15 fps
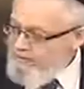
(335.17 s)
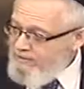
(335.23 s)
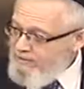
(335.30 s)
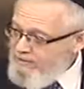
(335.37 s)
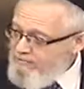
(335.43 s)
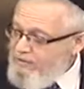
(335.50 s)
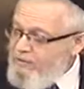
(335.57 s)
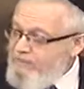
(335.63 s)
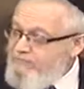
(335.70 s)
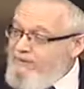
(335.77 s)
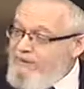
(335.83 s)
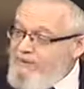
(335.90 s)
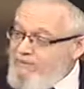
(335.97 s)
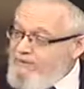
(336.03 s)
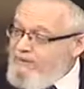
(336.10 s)

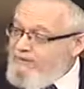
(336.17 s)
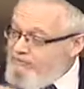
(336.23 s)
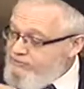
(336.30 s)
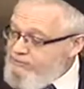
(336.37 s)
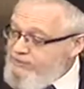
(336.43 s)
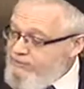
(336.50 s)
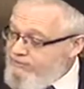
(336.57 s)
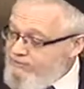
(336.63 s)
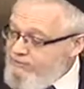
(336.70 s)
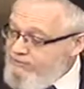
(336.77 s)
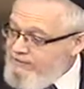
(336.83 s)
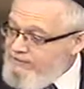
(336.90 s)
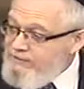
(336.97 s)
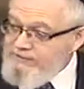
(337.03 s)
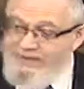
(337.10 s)
Mano ilonzer. He
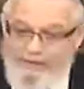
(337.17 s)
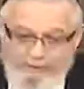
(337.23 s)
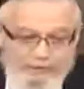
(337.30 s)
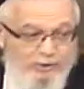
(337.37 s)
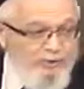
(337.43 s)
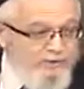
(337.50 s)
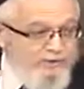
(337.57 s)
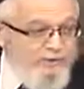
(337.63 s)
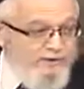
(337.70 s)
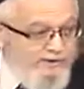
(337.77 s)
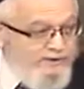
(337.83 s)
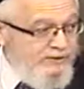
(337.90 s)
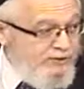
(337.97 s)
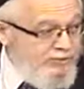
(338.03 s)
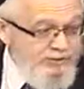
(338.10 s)
says, "How beautiful is
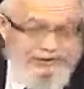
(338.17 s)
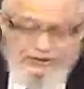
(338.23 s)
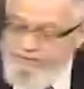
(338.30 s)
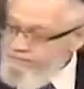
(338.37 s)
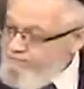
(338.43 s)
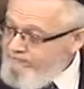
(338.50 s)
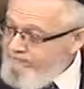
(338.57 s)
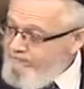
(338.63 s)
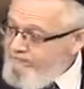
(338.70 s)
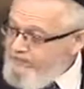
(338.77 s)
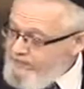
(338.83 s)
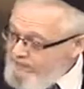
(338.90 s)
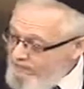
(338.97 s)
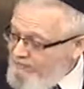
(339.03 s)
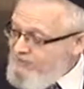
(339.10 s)
the tree?" He says,
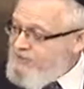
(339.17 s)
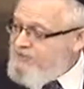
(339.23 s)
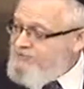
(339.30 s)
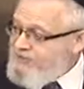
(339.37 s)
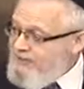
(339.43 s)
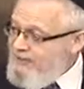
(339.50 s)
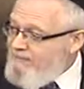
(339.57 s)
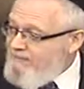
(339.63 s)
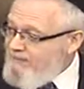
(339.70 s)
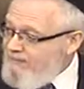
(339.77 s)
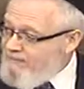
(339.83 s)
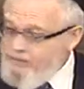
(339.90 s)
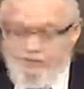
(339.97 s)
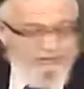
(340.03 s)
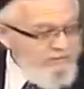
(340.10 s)
"Arizim mischay ben
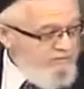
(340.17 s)
avsho."